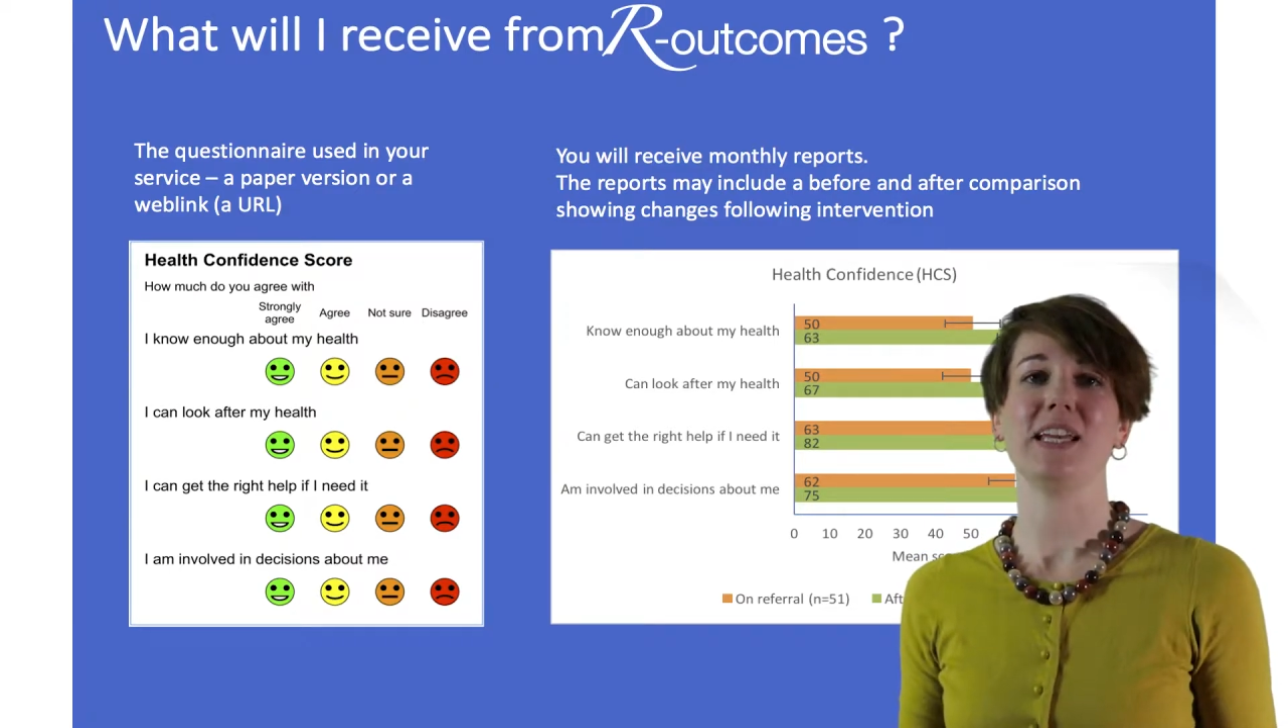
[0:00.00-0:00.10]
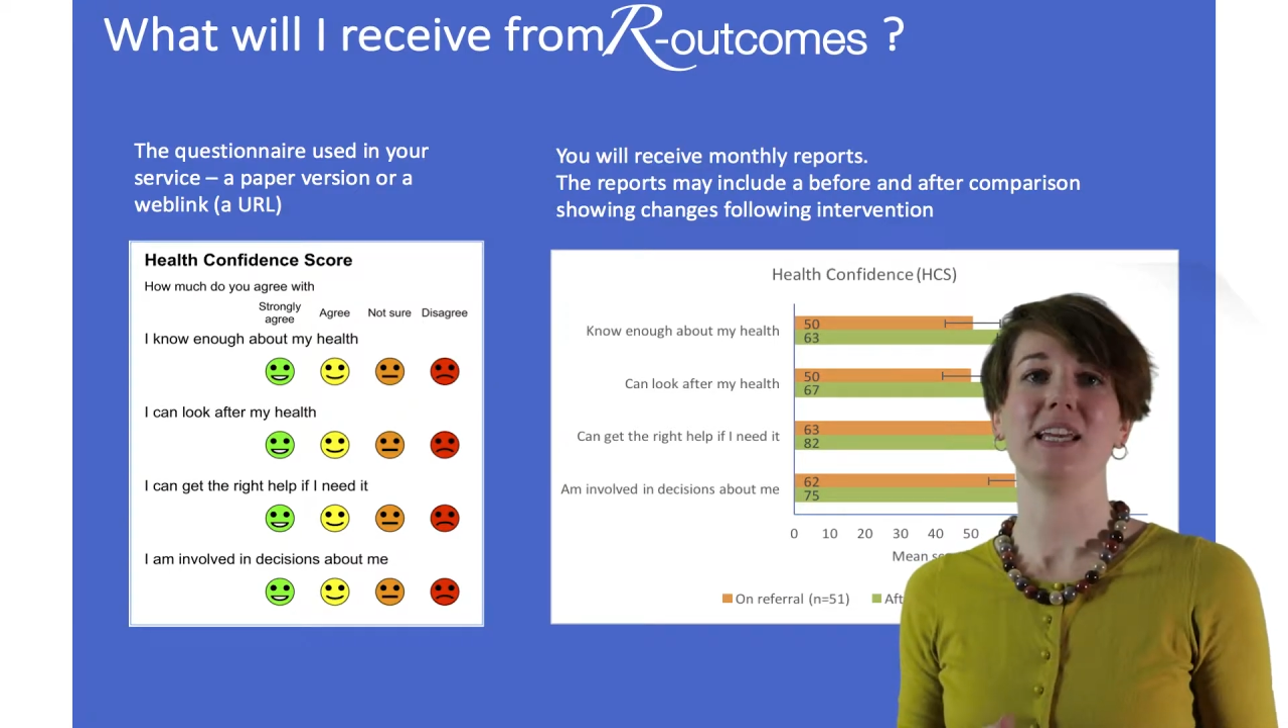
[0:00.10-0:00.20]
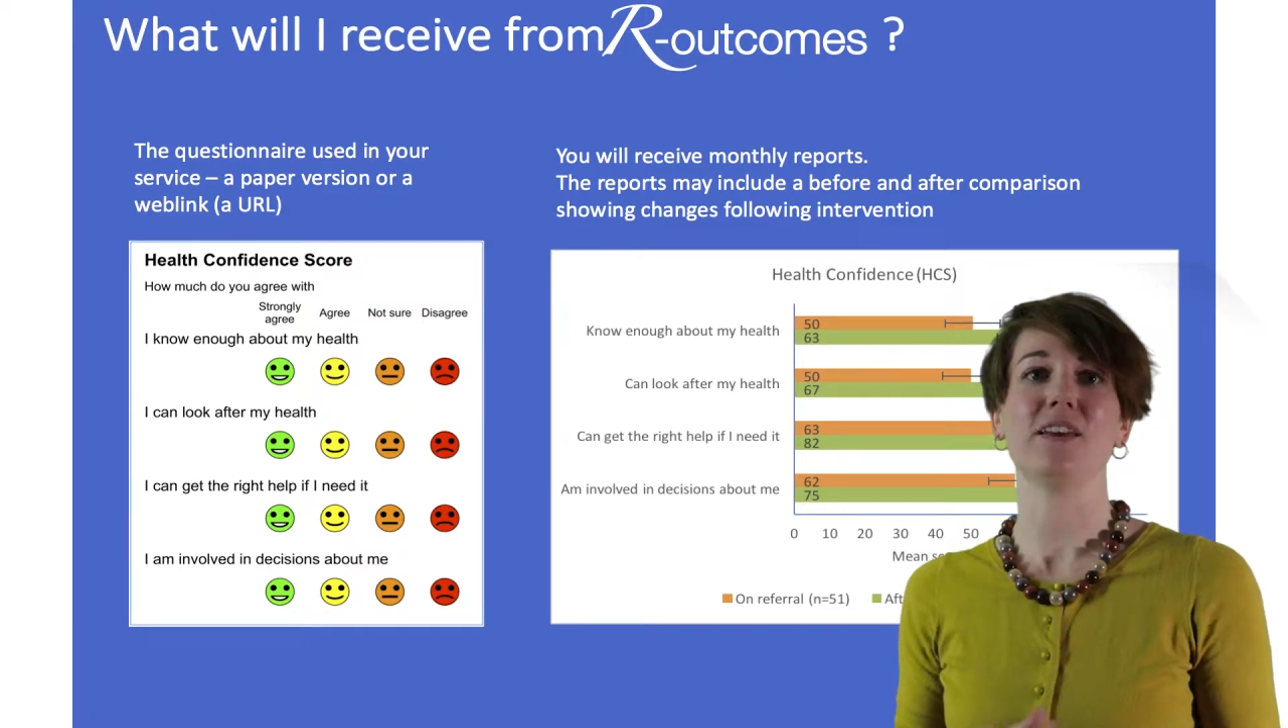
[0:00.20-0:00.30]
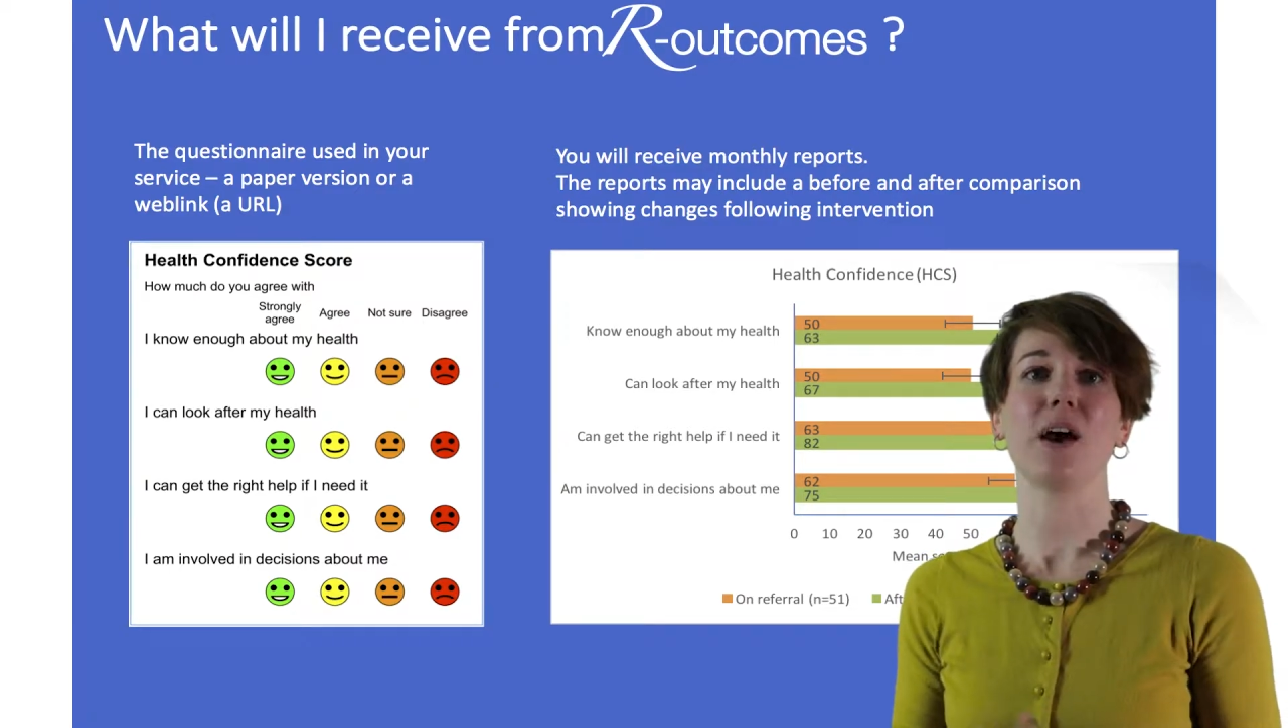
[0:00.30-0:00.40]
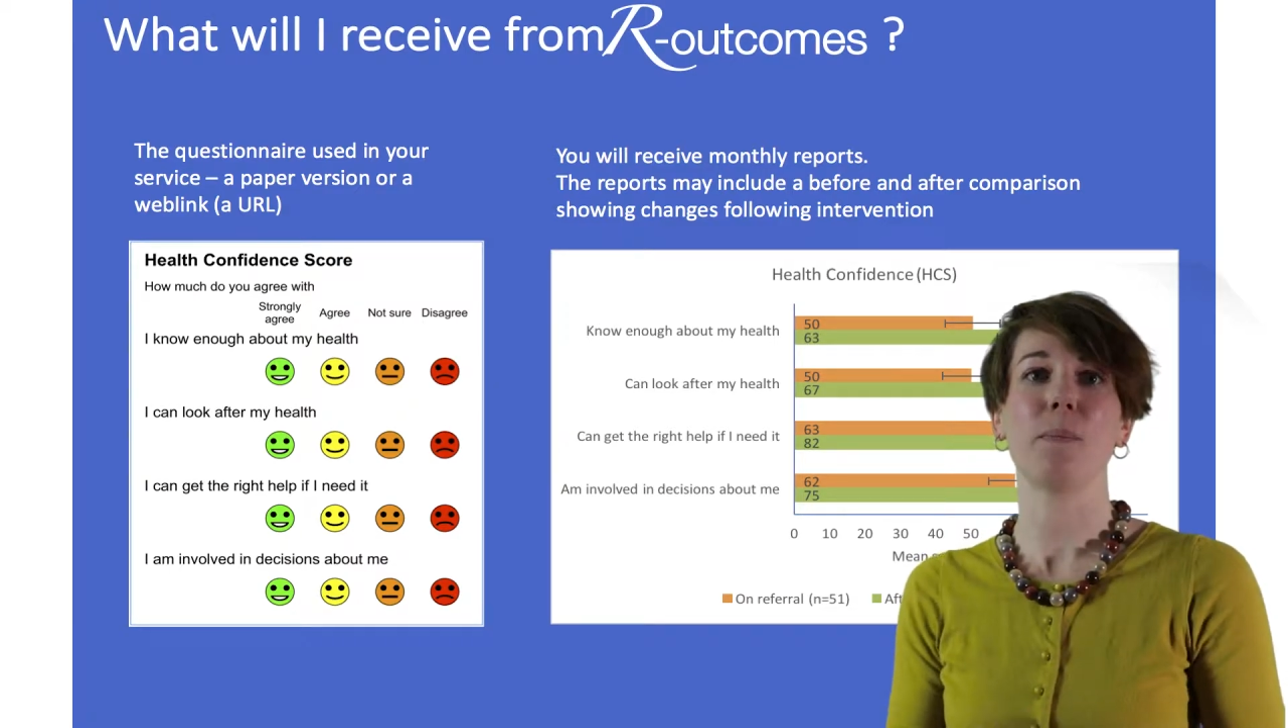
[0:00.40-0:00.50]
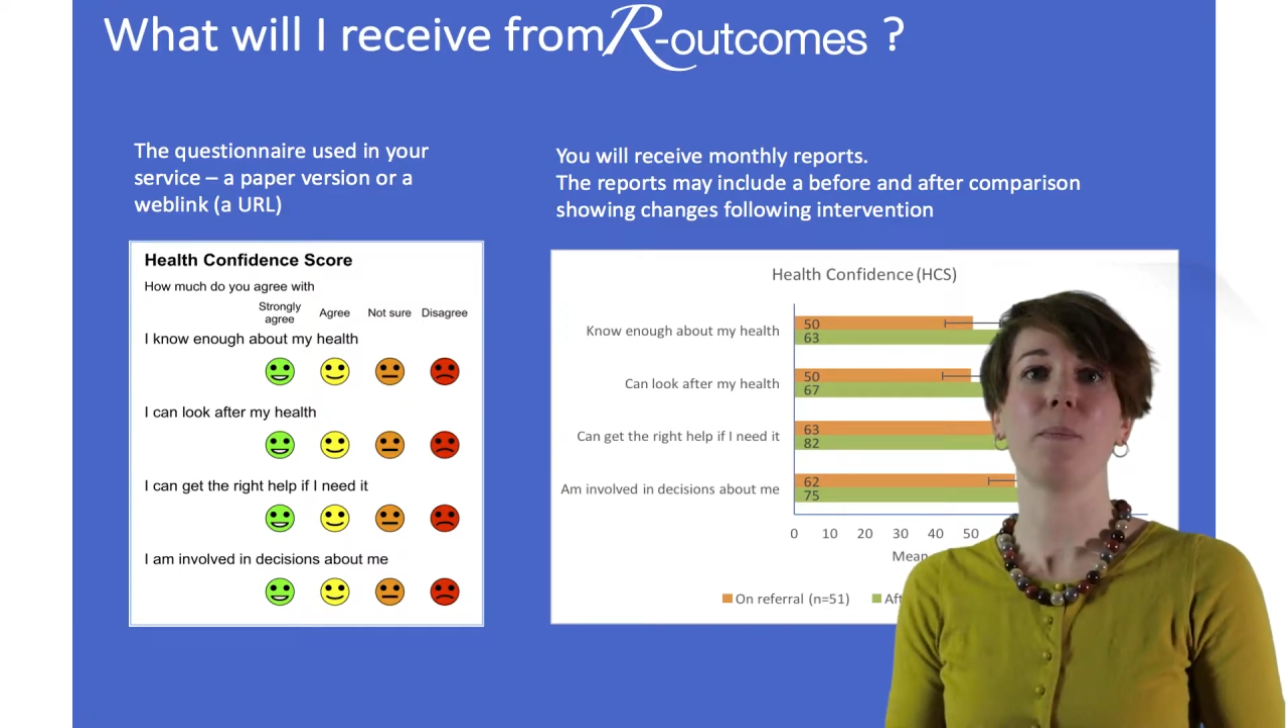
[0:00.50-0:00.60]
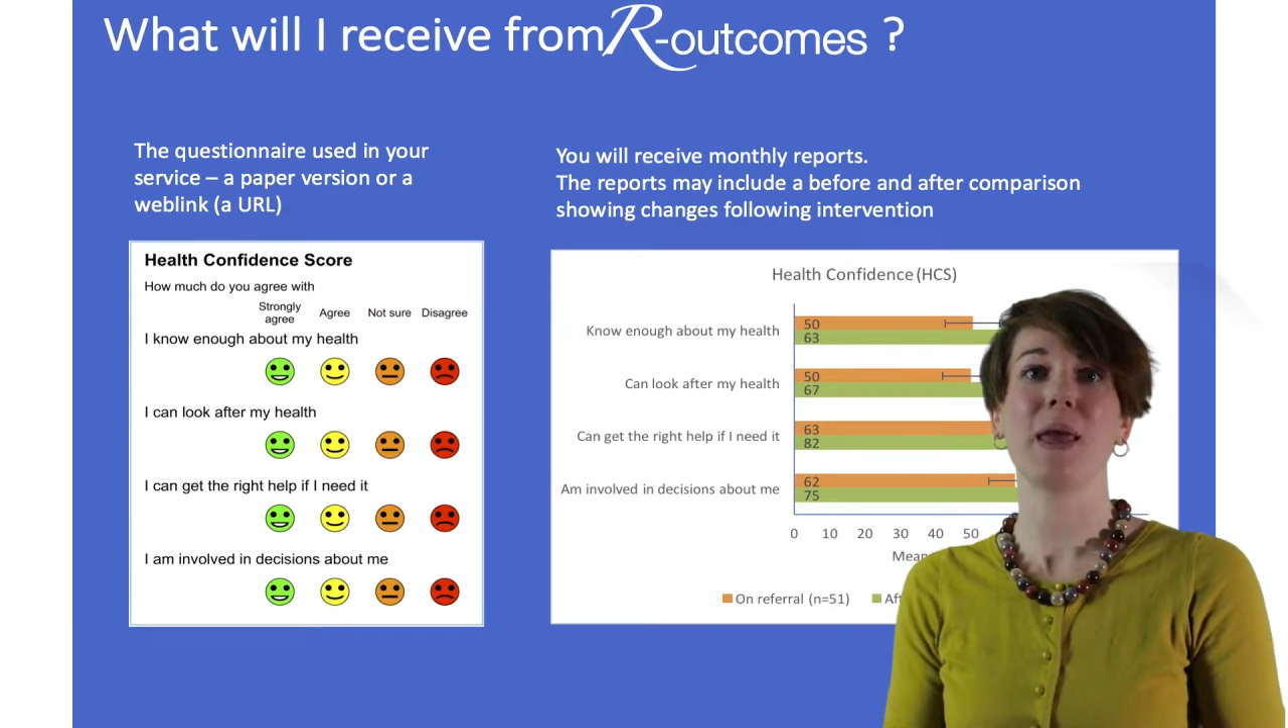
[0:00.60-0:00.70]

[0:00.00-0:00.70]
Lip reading: either a